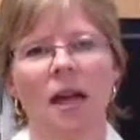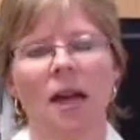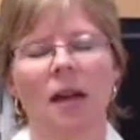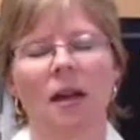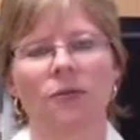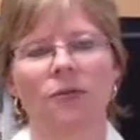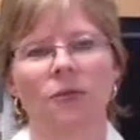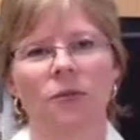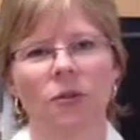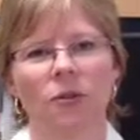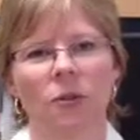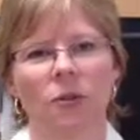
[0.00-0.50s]

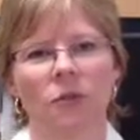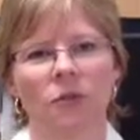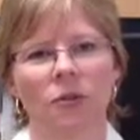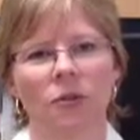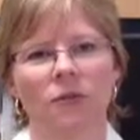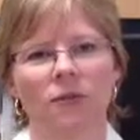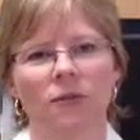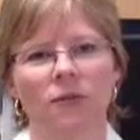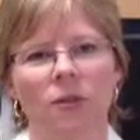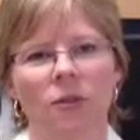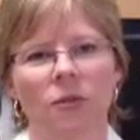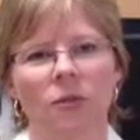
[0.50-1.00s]
and for those
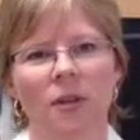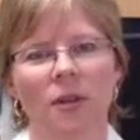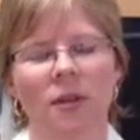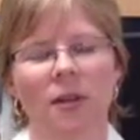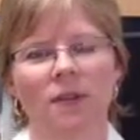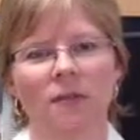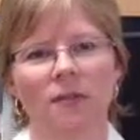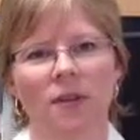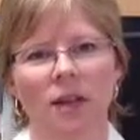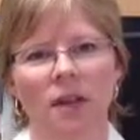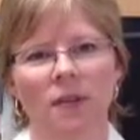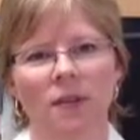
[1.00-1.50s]
of you that
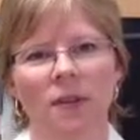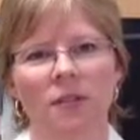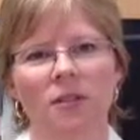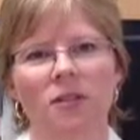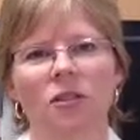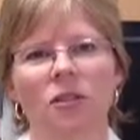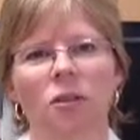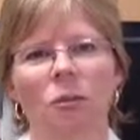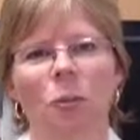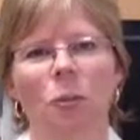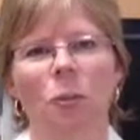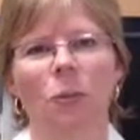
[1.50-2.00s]
have done
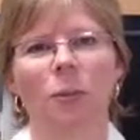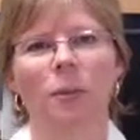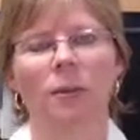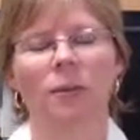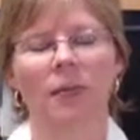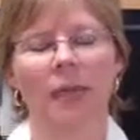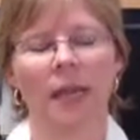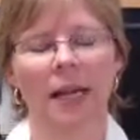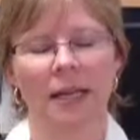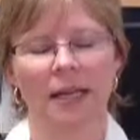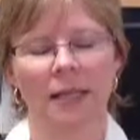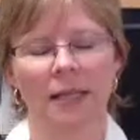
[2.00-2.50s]
this, you will
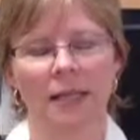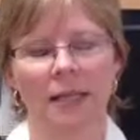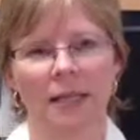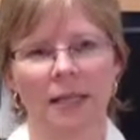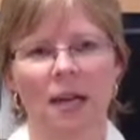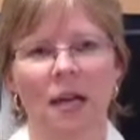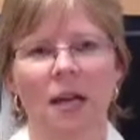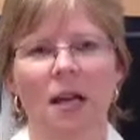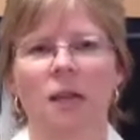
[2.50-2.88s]
relate.